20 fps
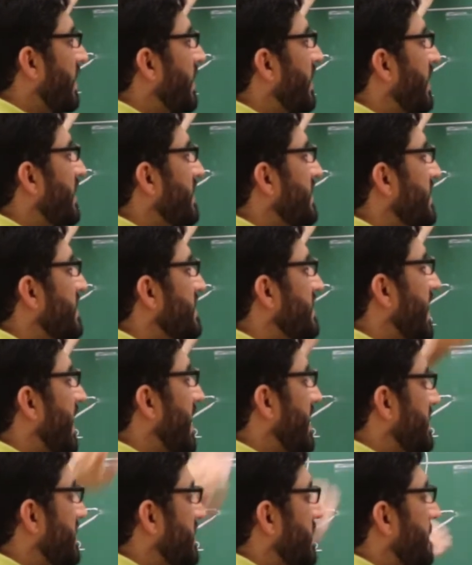in this
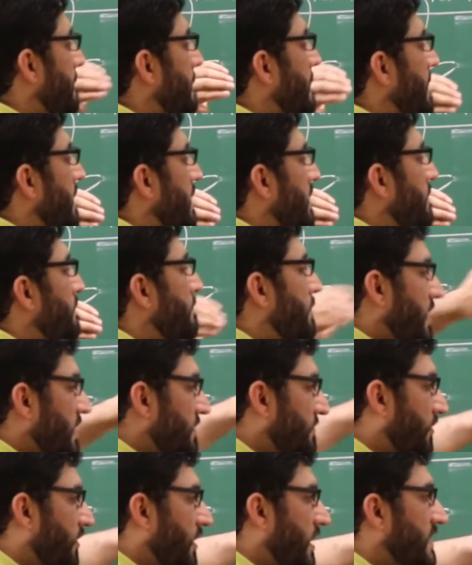case. But
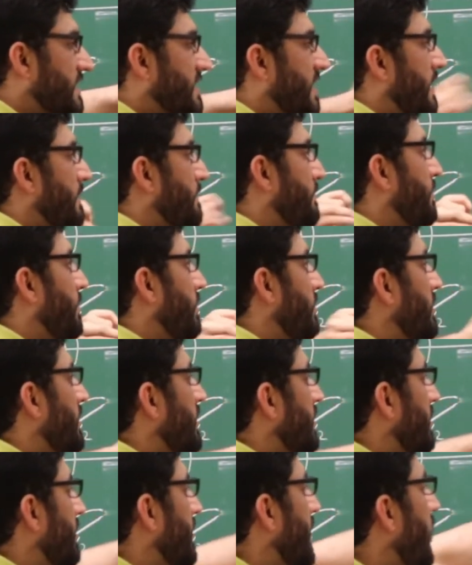for
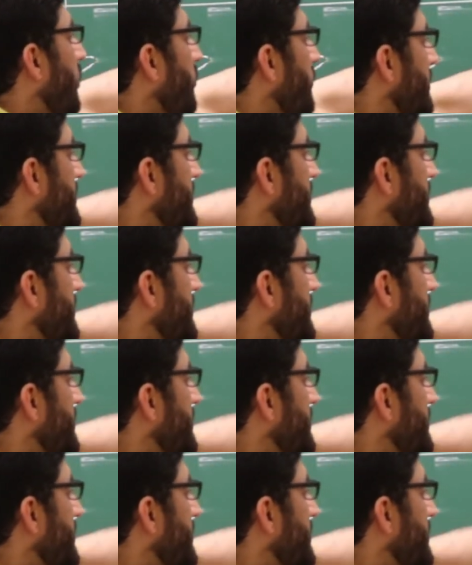example, now we